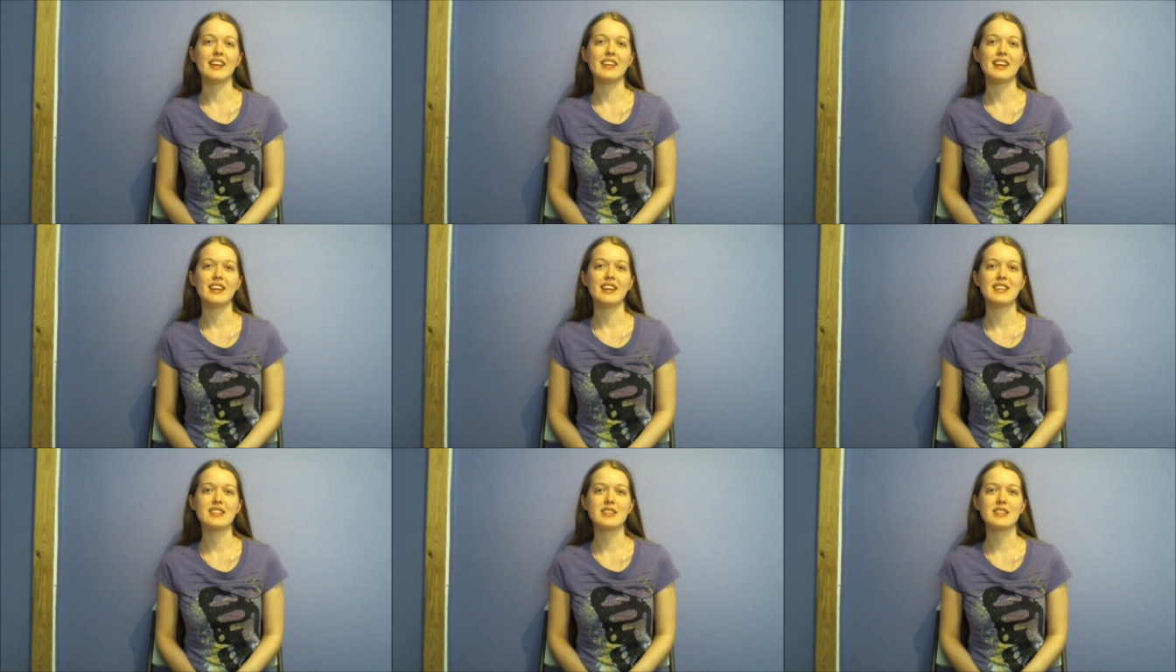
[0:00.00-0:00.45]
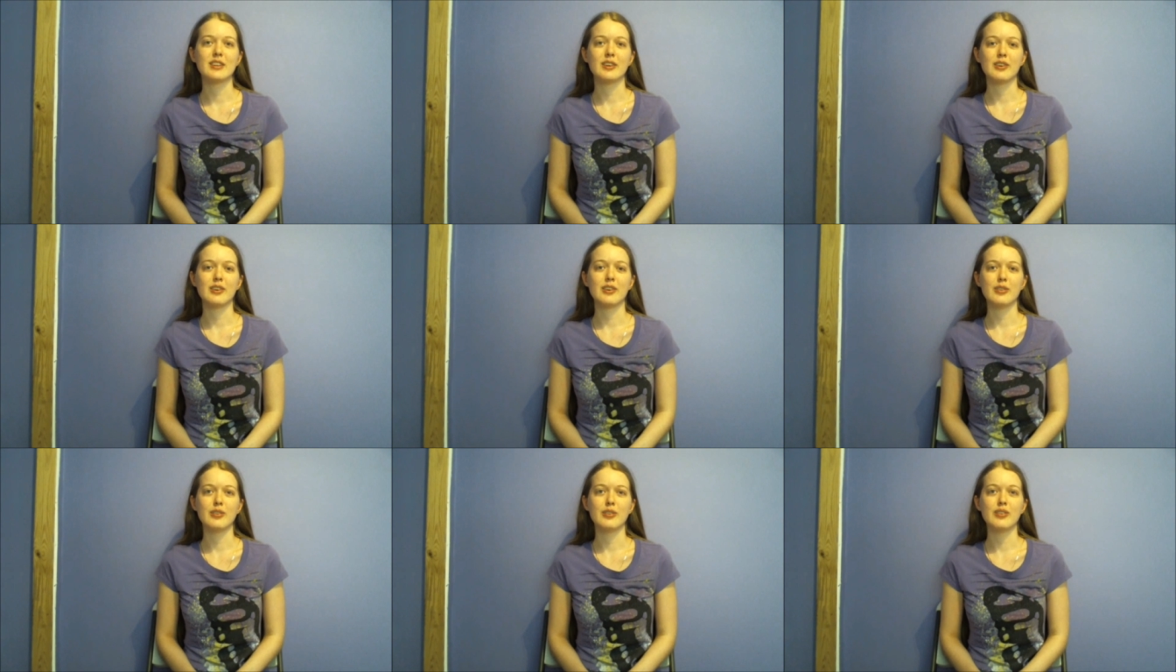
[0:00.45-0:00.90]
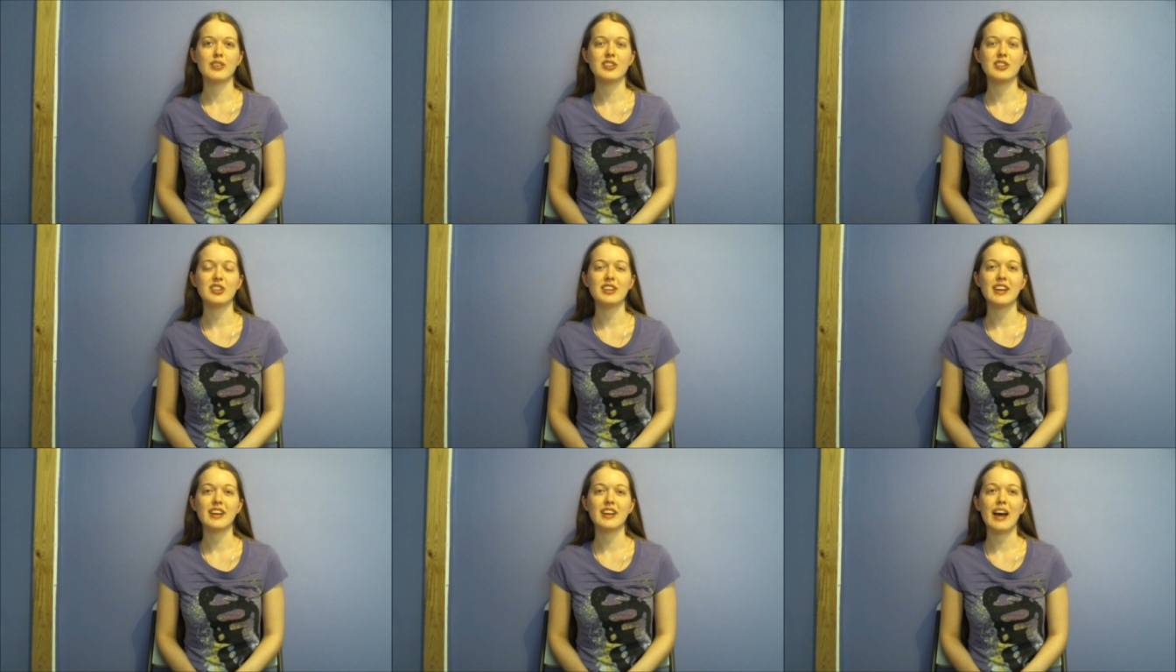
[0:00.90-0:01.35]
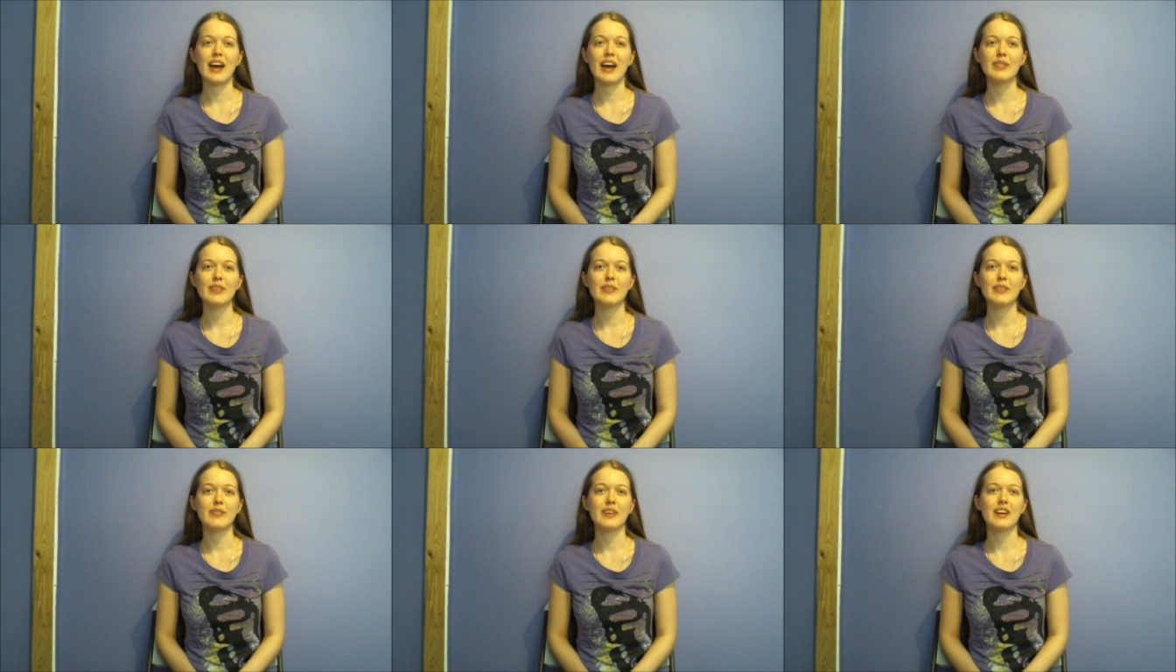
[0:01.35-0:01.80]
and so she happened to
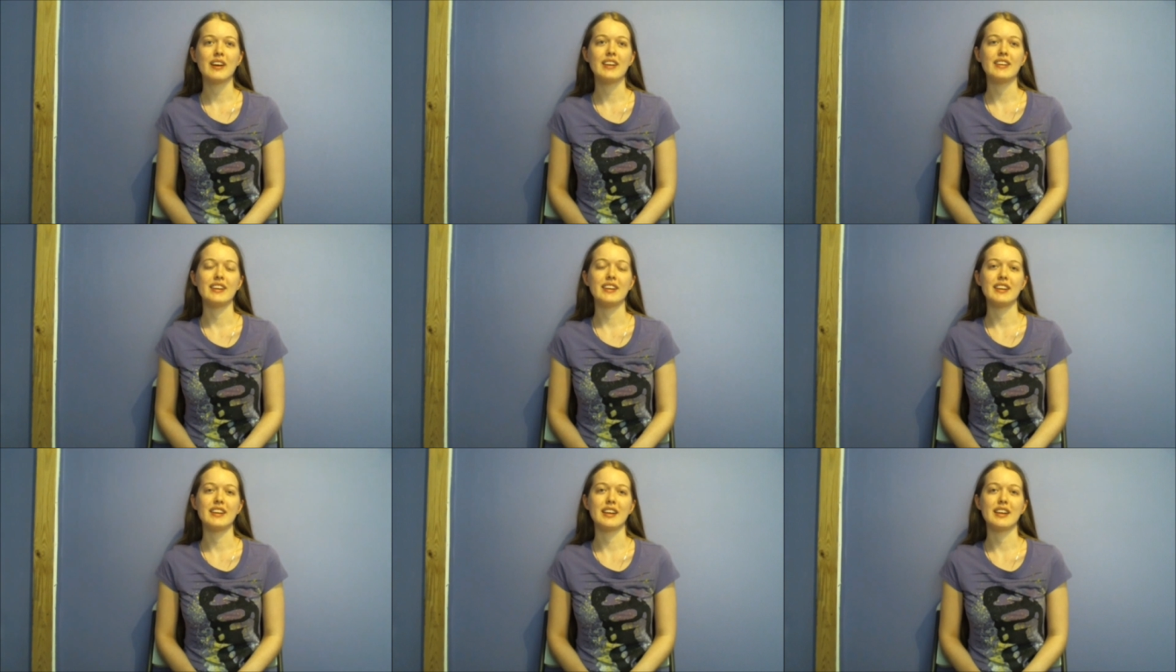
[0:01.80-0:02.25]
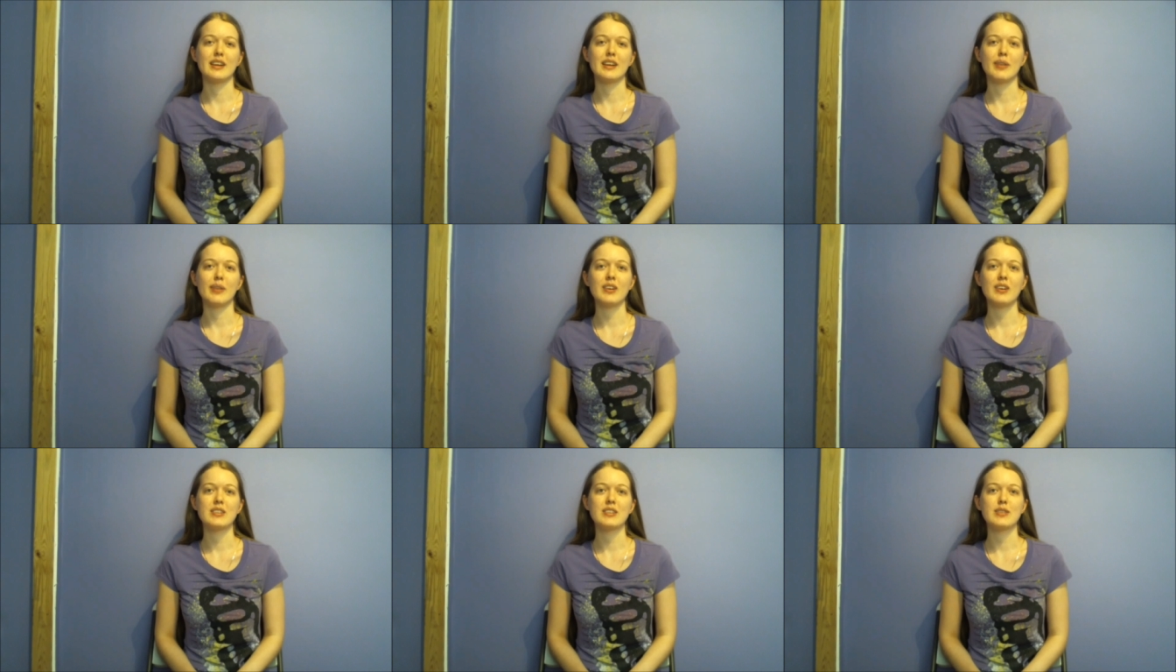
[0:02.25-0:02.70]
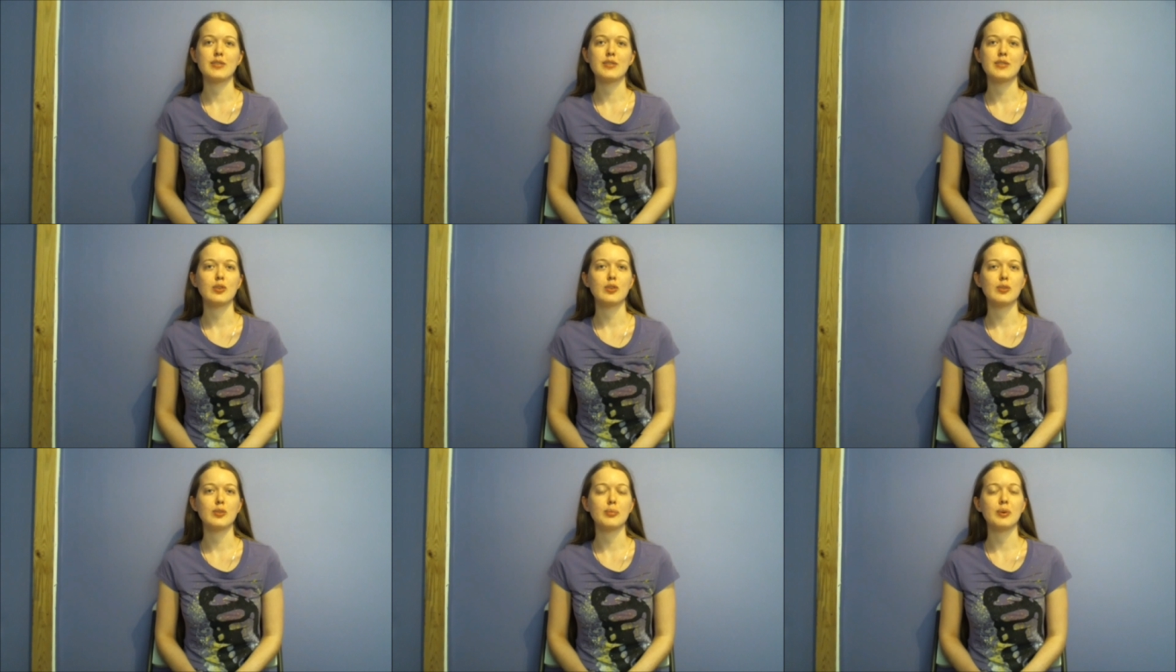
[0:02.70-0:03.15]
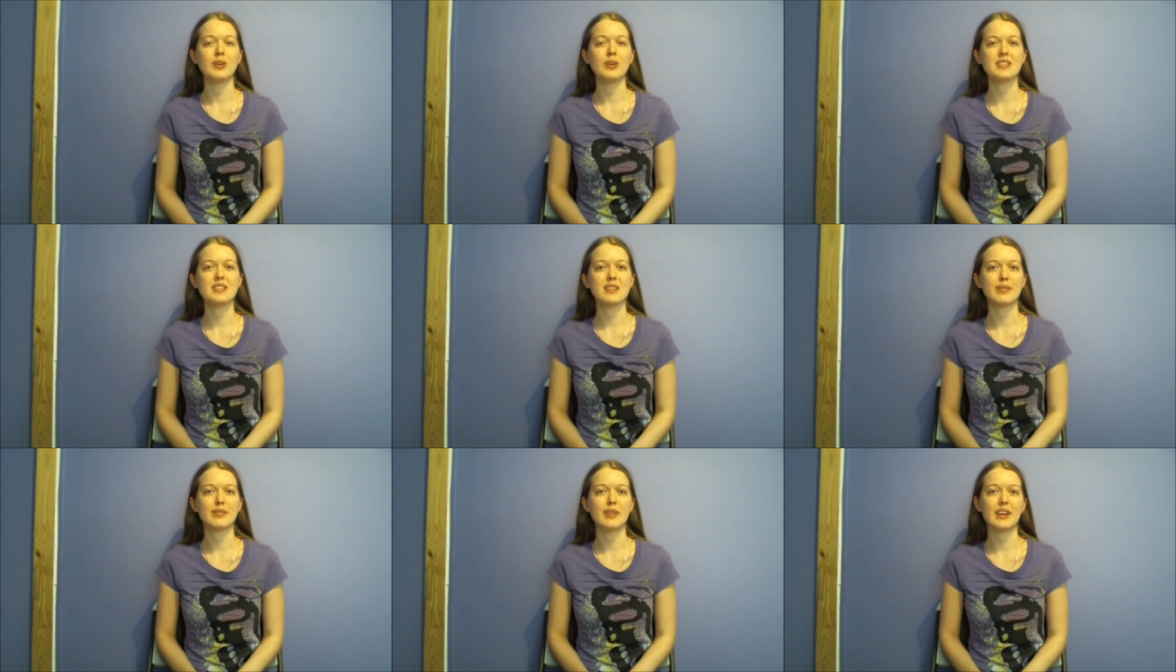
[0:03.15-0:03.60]
find it in a box of used books
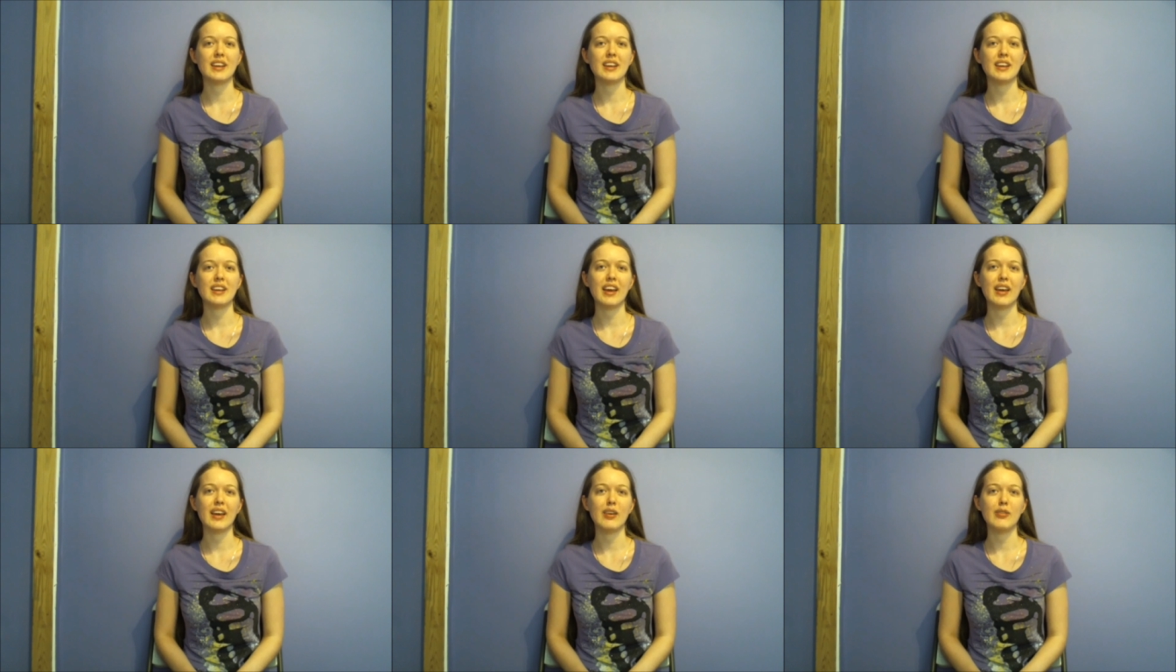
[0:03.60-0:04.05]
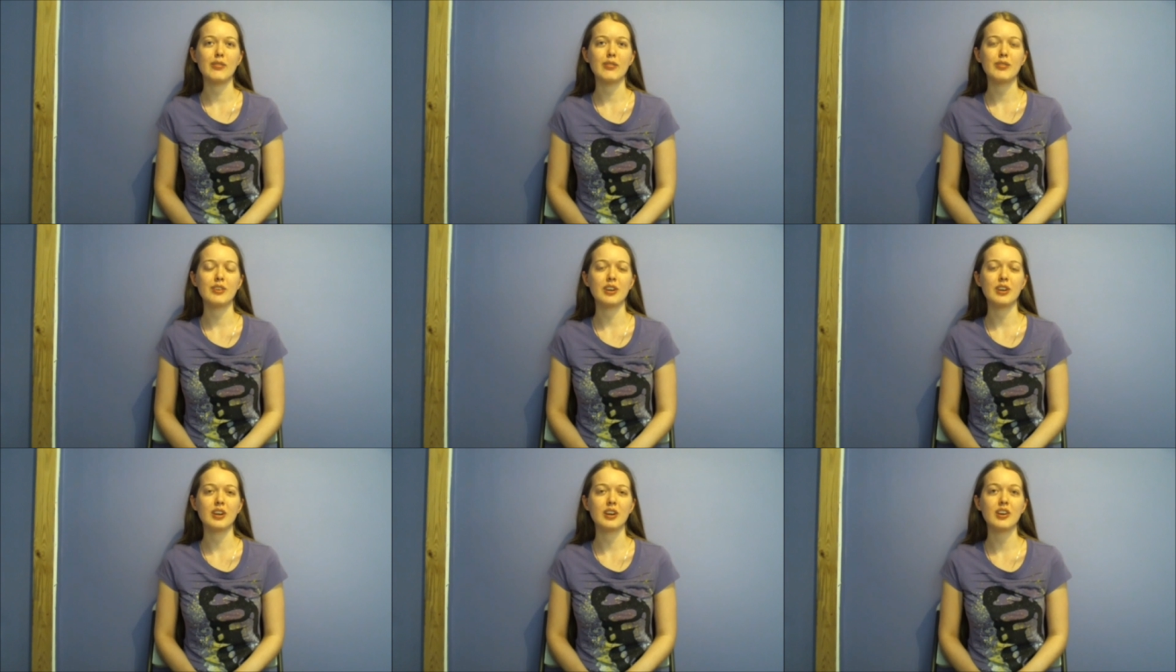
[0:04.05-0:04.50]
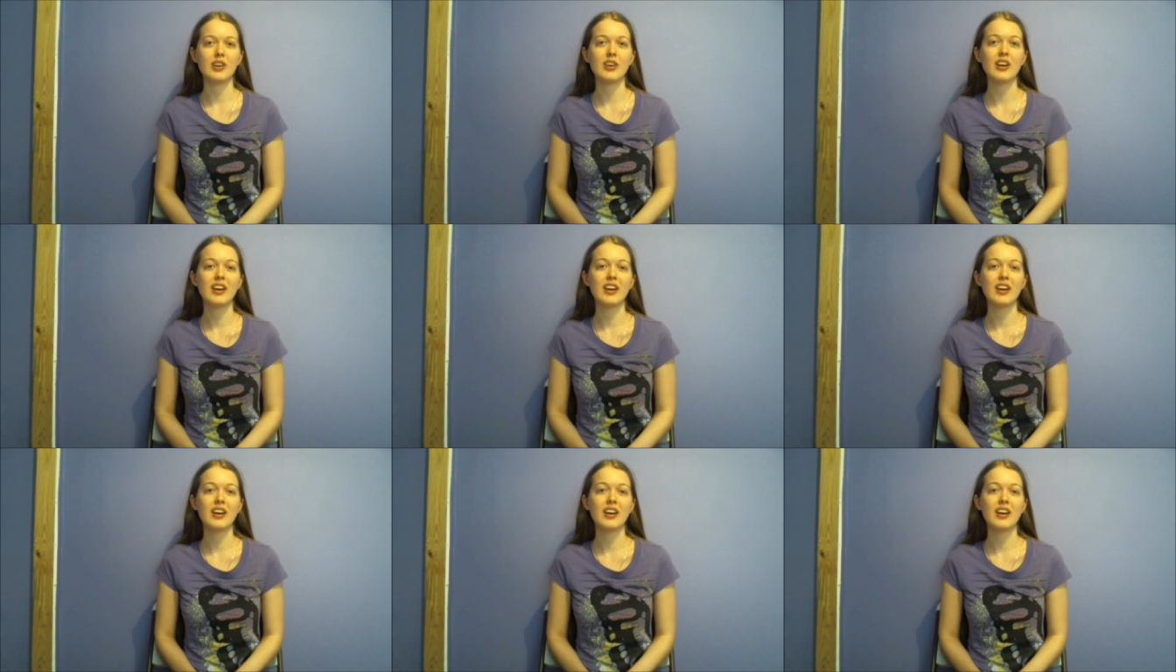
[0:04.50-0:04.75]
somebody gave to her,